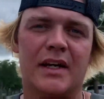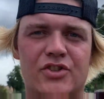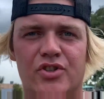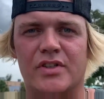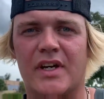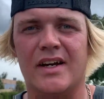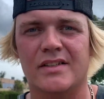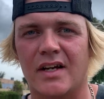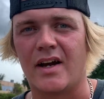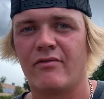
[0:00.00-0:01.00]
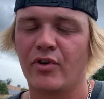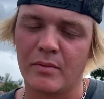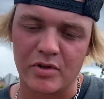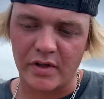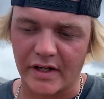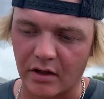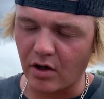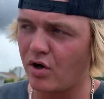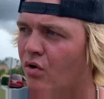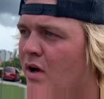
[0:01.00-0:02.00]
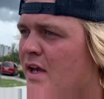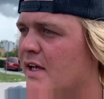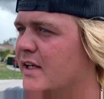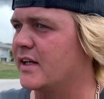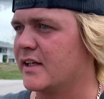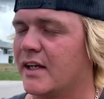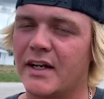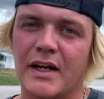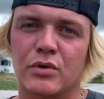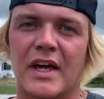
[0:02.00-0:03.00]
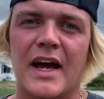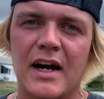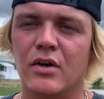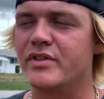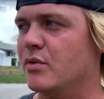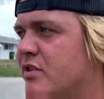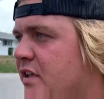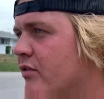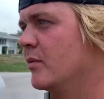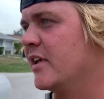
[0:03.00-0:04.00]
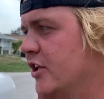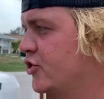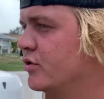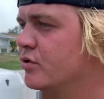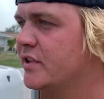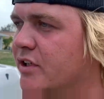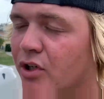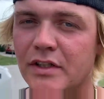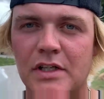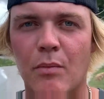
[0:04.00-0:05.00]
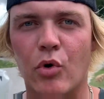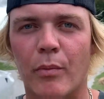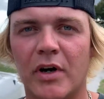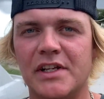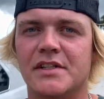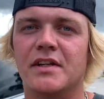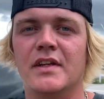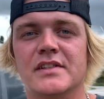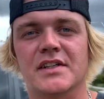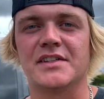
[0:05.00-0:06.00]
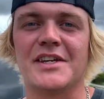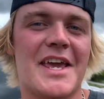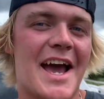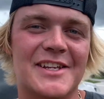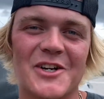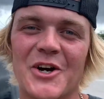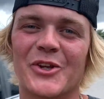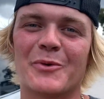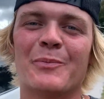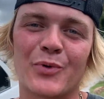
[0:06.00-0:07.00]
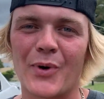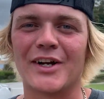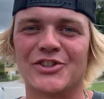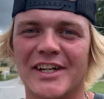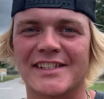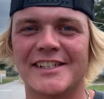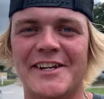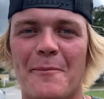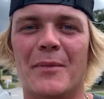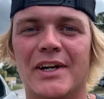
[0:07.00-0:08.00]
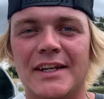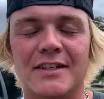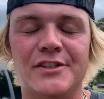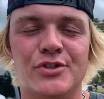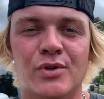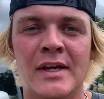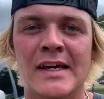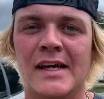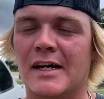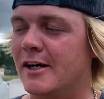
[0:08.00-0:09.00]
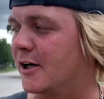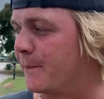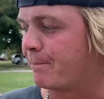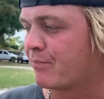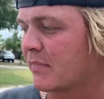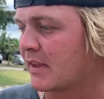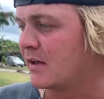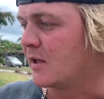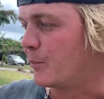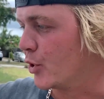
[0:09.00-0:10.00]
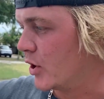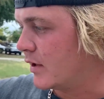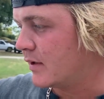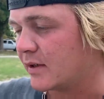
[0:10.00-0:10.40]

it's just kind of time for him to let it go. He had to get it out the house. It was giving him issues. He couldn't dump more money into this because he has other projects to dump money into. Um, but